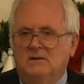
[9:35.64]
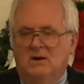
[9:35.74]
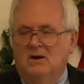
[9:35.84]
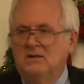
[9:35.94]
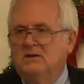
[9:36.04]

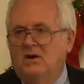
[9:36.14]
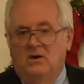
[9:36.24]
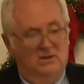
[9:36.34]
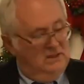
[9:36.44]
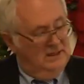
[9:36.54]

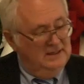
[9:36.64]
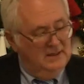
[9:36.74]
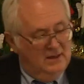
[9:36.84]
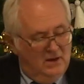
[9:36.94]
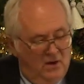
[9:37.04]
All
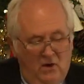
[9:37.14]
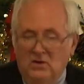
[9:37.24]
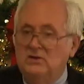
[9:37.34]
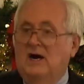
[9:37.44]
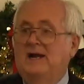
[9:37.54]

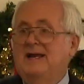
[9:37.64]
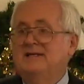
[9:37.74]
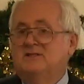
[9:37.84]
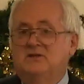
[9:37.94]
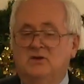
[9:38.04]
God
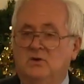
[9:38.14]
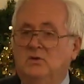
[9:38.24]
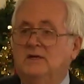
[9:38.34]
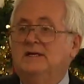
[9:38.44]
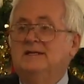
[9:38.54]
has to
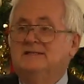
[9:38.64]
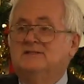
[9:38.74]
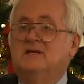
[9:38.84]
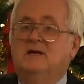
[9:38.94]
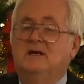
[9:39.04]
do
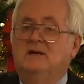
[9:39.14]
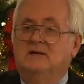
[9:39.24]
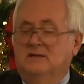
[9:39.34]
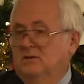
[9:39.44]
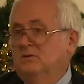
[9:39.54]
is,
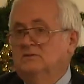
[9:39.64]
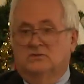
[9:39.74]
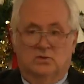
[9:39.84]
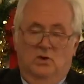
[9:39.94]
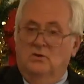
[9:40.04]
you know,
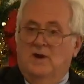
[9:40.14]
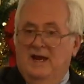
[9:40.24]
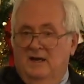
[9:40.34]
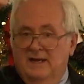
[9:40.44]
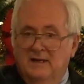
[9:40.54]
sword
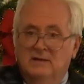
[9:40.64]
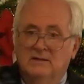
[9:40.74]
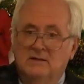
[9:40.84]
rattling,